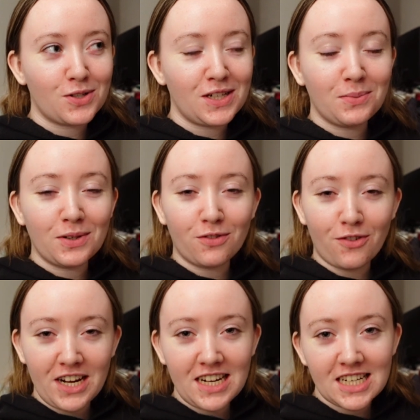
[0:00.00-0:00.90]
She will
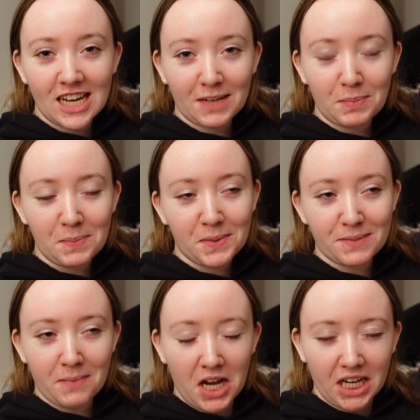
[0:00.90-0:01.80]
read like people's
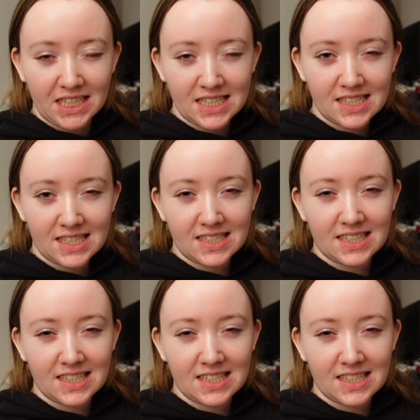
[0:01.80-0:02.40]
minds